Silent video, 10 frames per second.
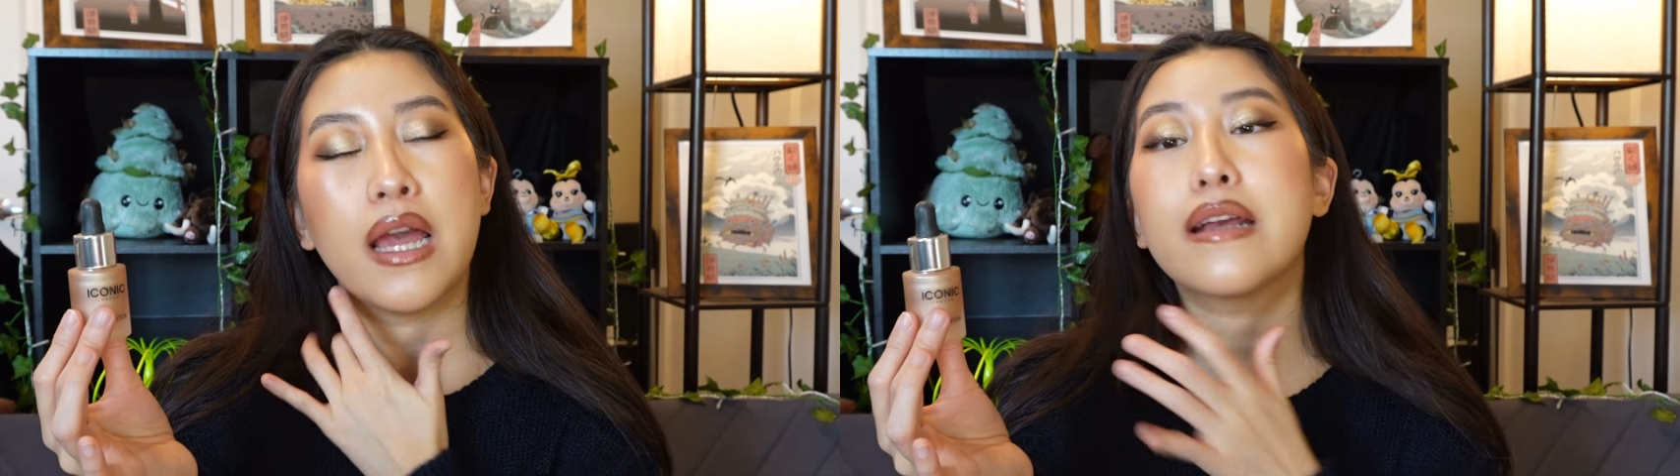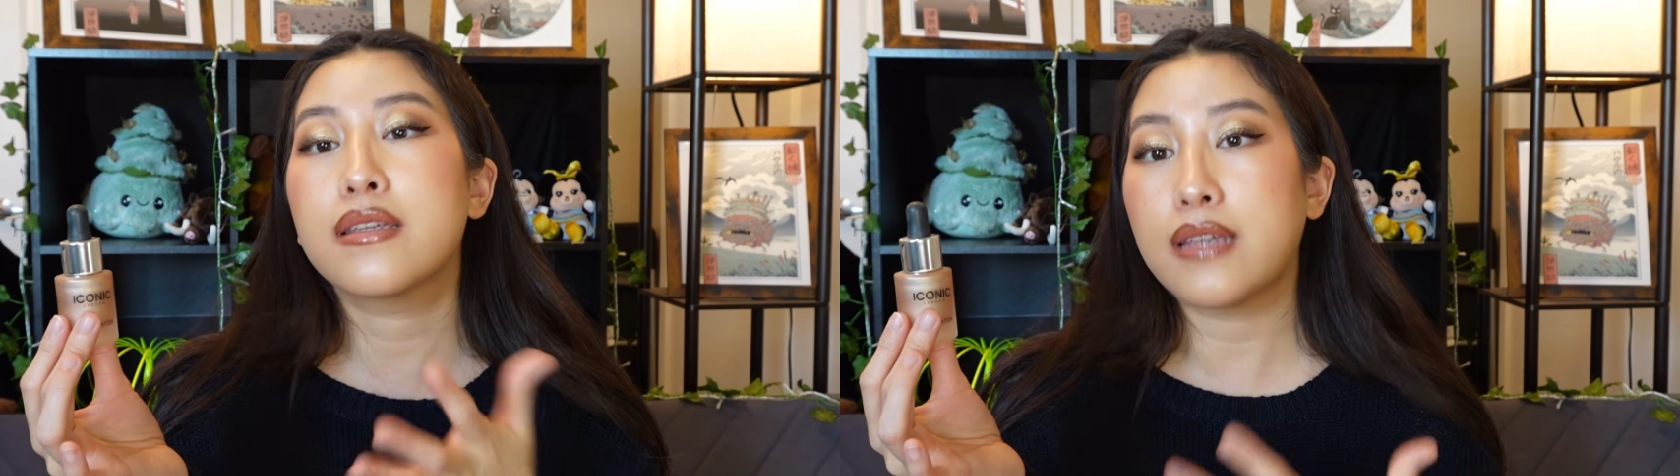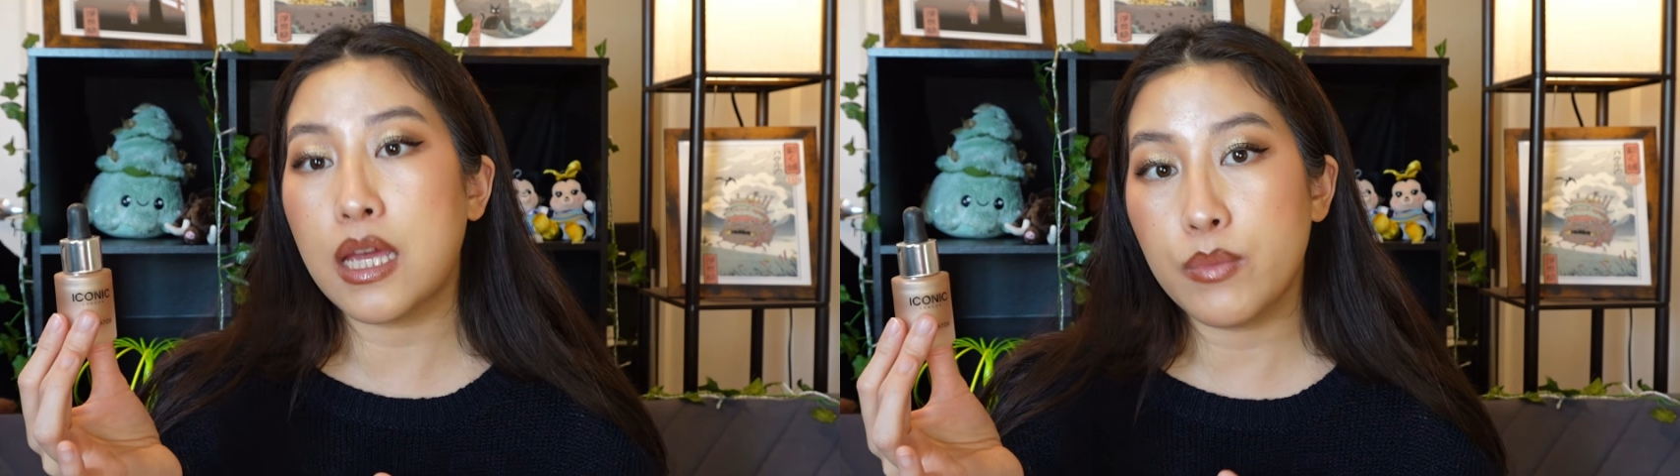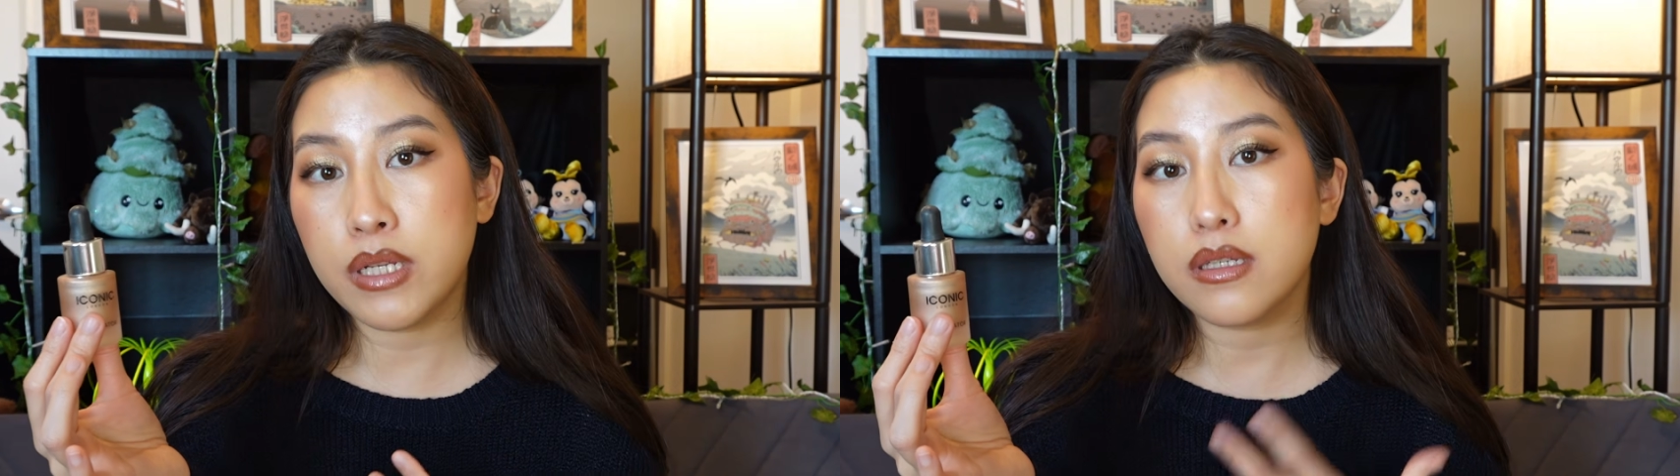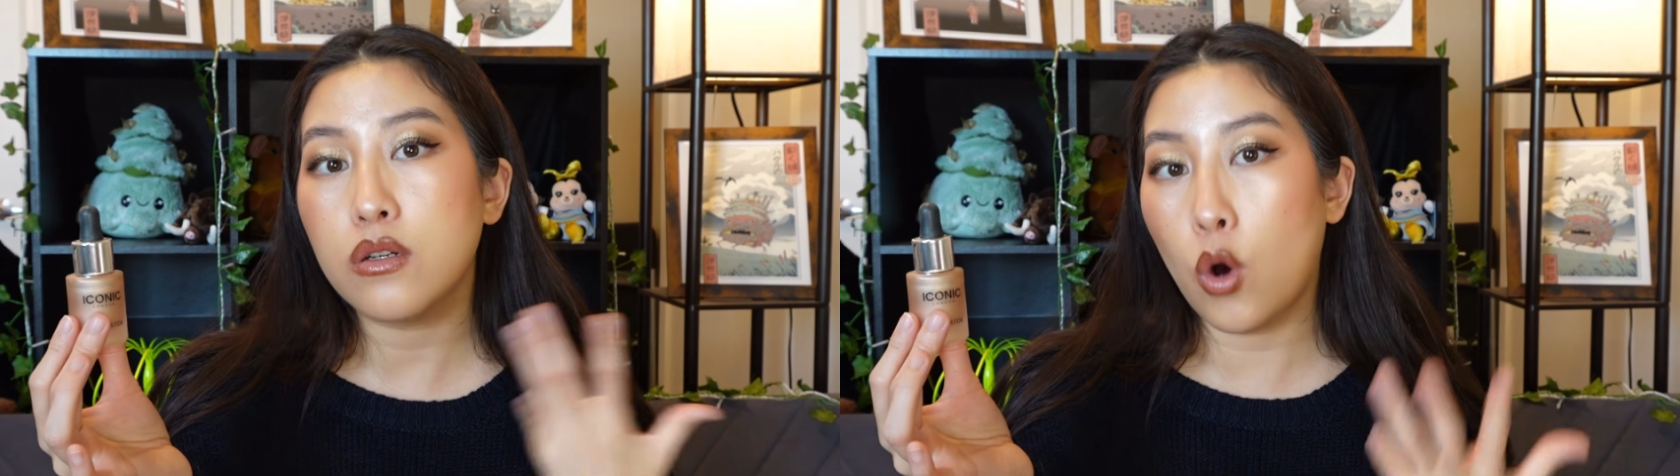
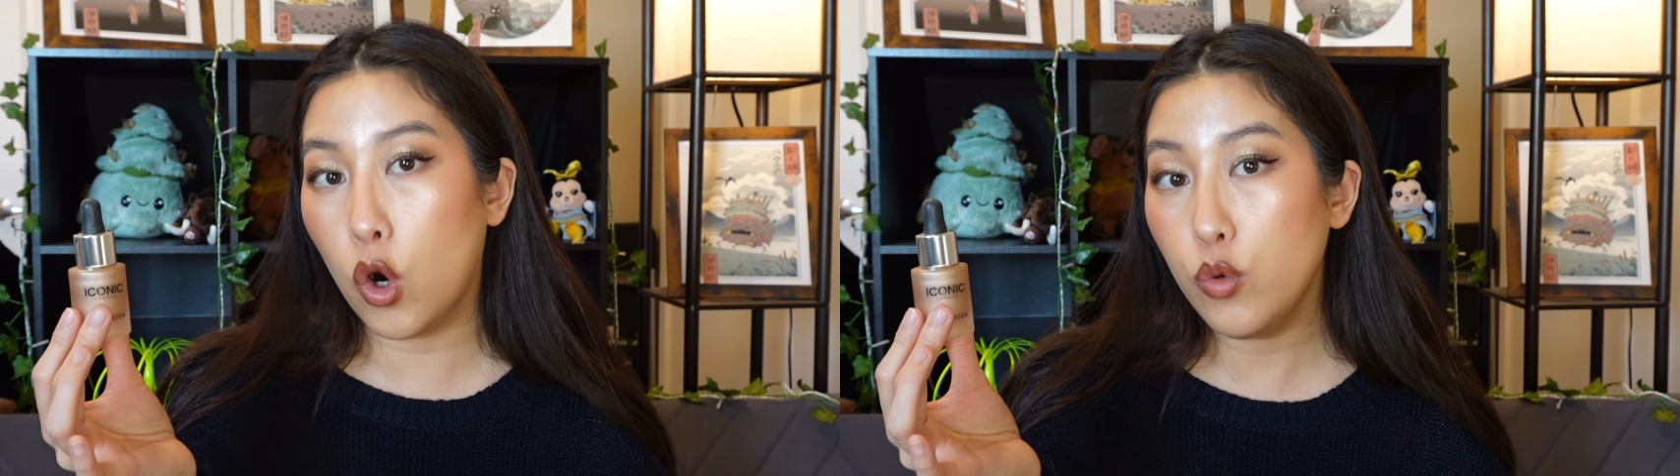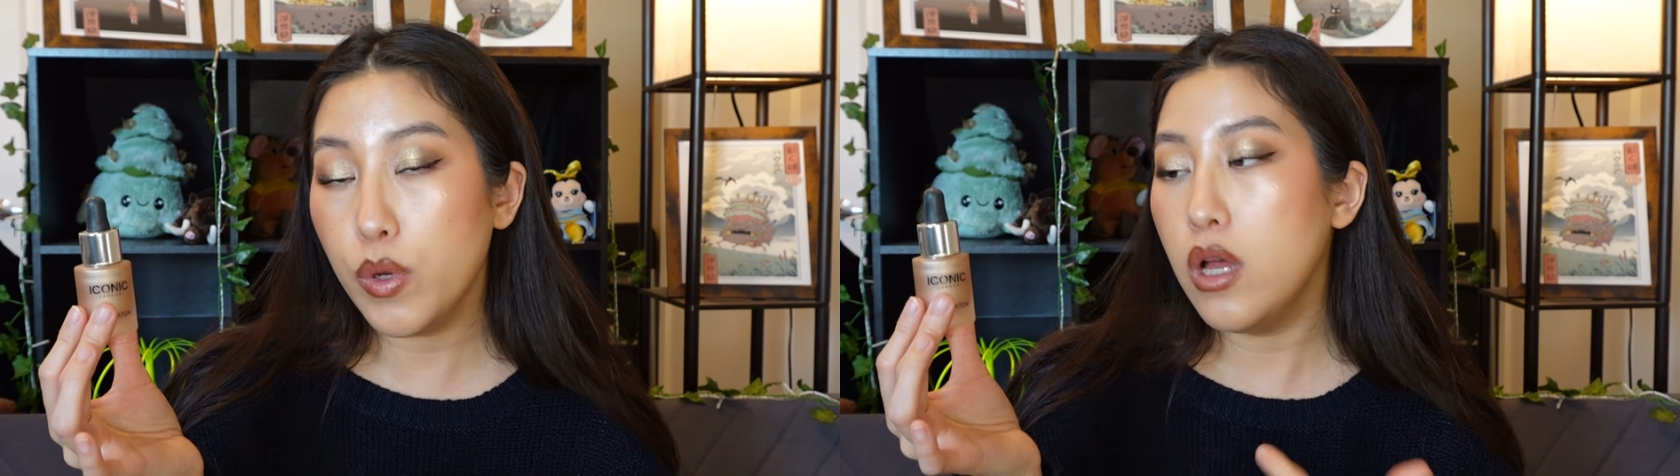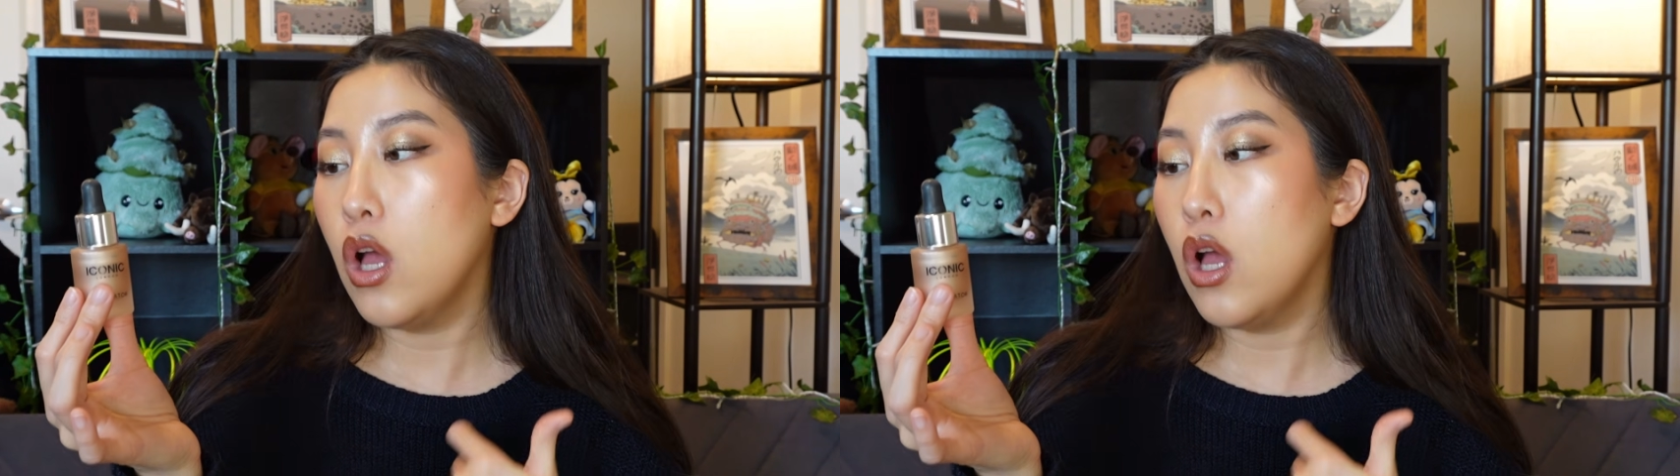excitement and hope